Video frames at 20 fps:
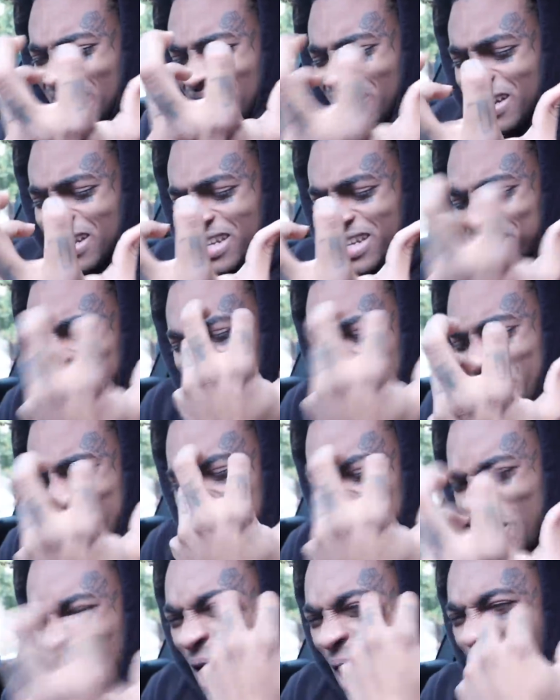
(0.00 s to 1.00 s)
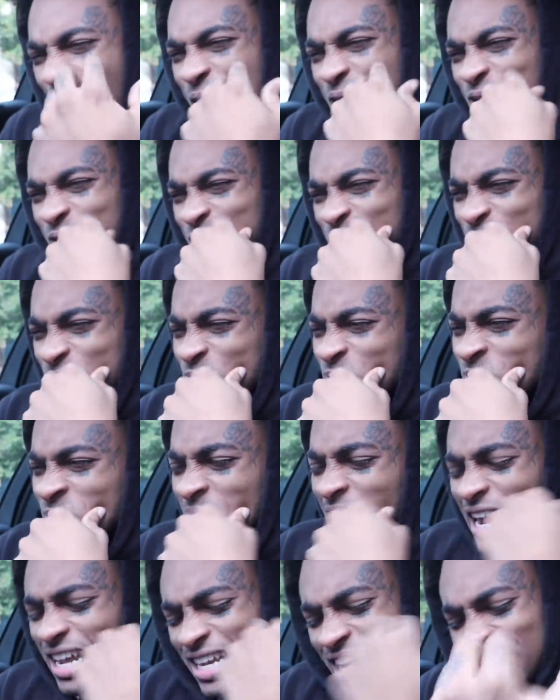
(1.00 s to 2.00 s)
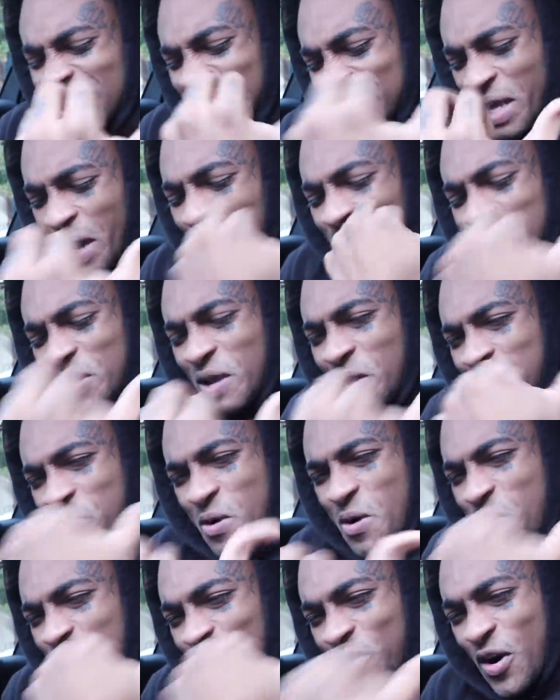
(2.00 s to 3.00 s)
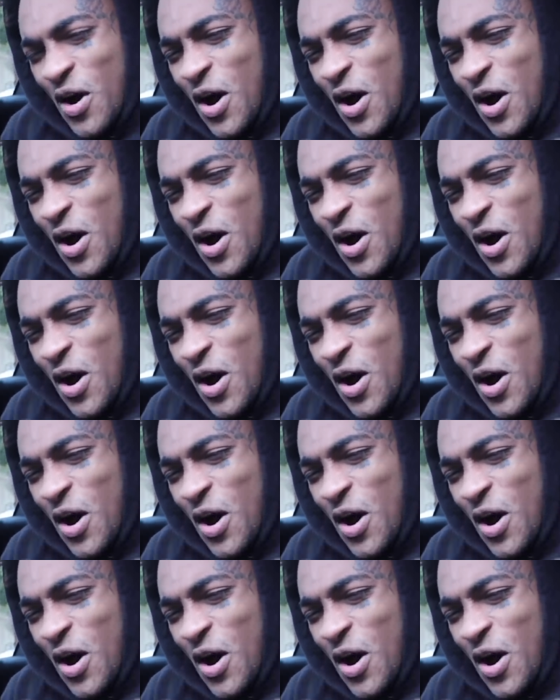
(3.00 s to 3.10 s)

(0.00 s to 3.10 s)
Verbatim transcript: try to just let go. I guess just try to just move